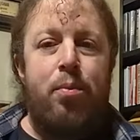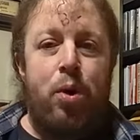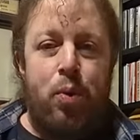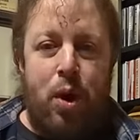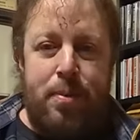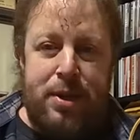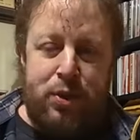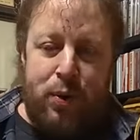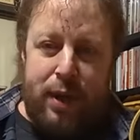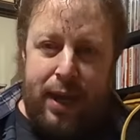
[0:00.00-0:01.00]
We will be
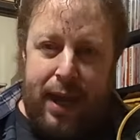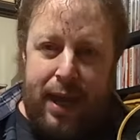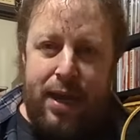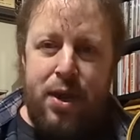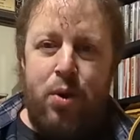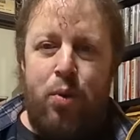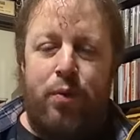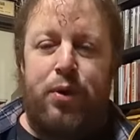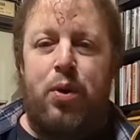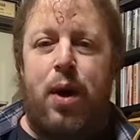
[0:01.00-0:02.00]
doing a
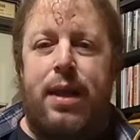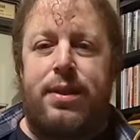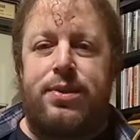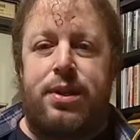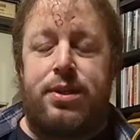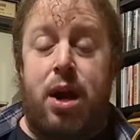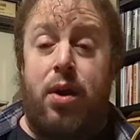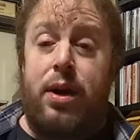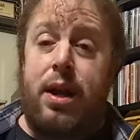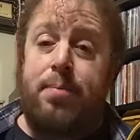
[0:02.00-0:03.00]
review on this
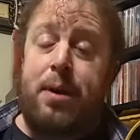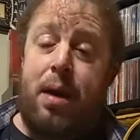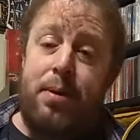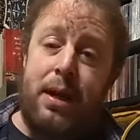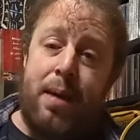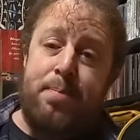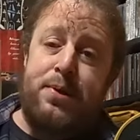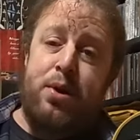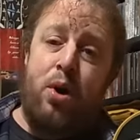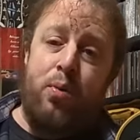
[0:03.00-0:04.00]
guitar in an upcoming
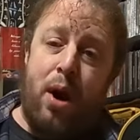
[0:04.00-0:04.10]
episode.